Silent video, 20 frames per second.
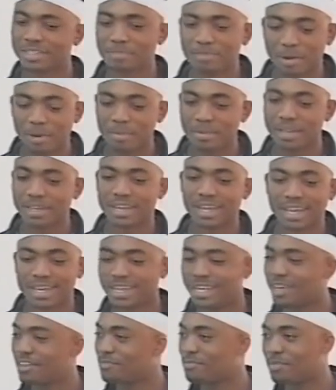to bubble, and I
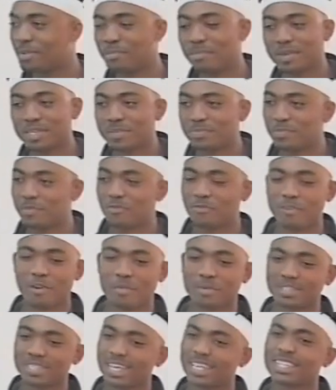gave my best
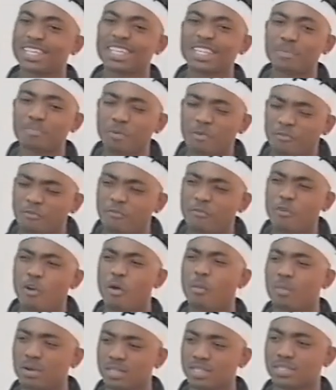performance. I think the
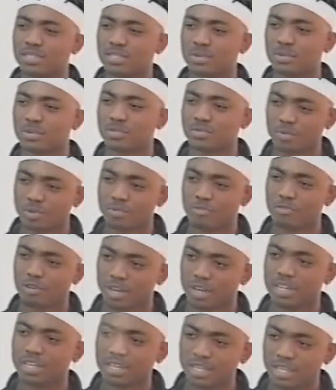performance was what
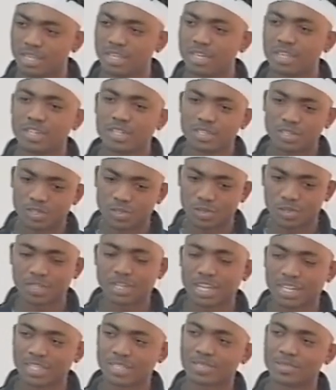really took
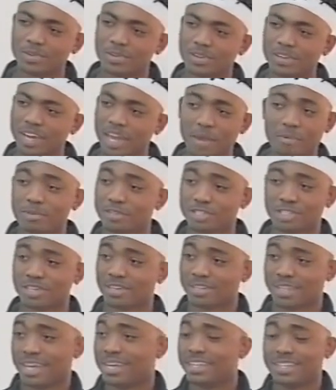that song. I was
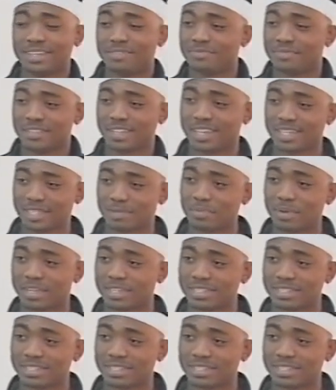shocked, I didn't even expect